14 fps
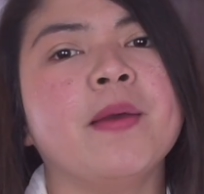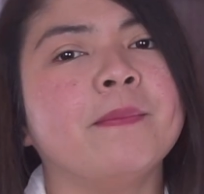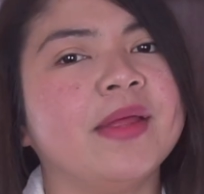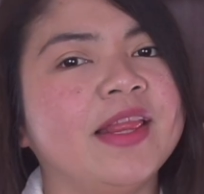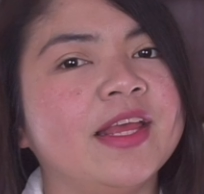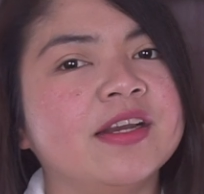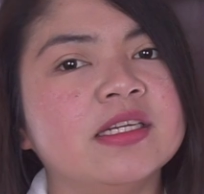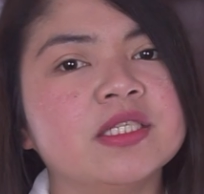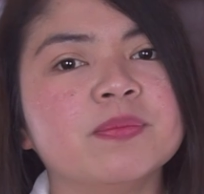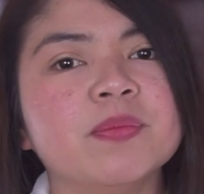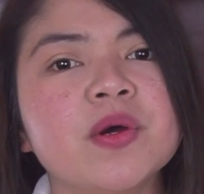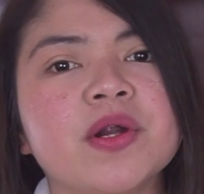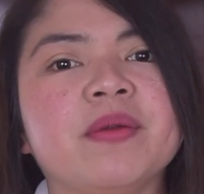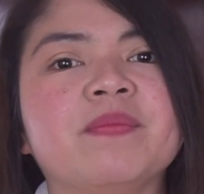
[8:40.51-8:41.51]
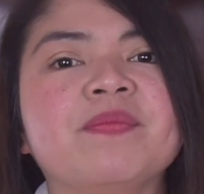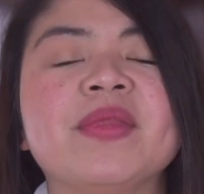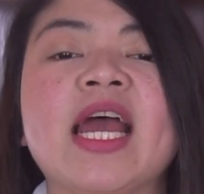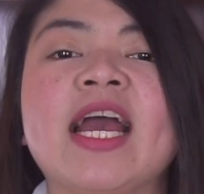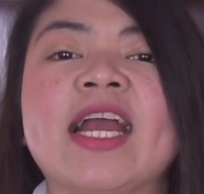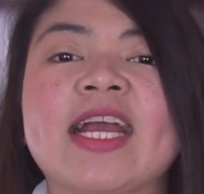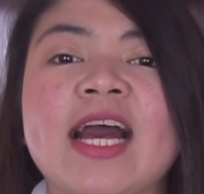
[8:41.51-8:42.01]
But there is more.
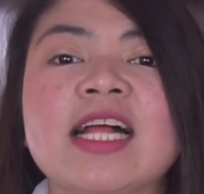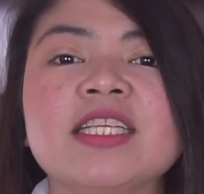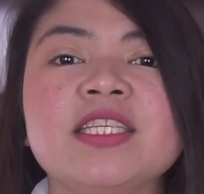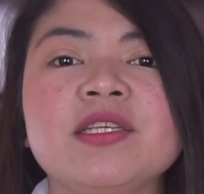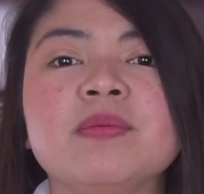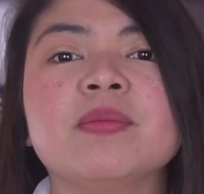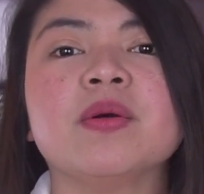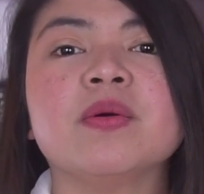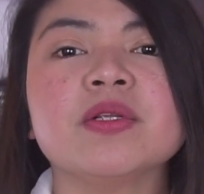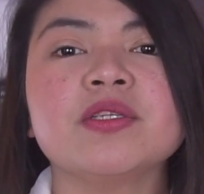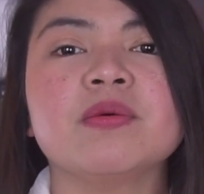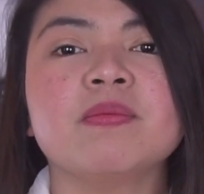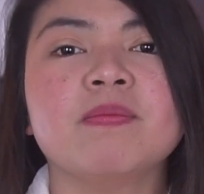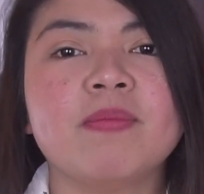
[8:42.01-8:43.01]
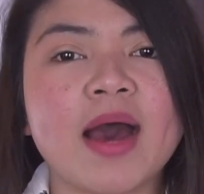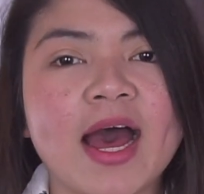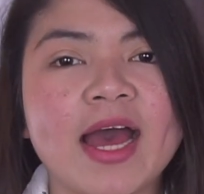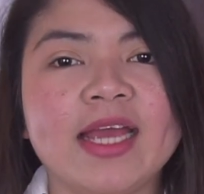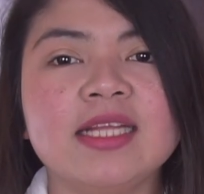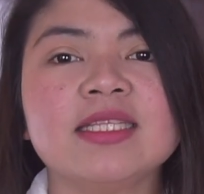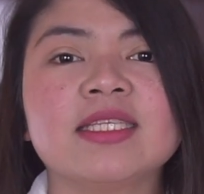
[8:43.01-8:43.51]
Calcium also
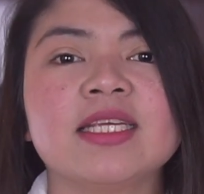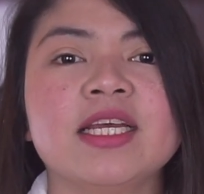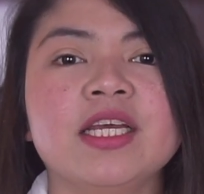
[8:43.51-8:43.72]
binds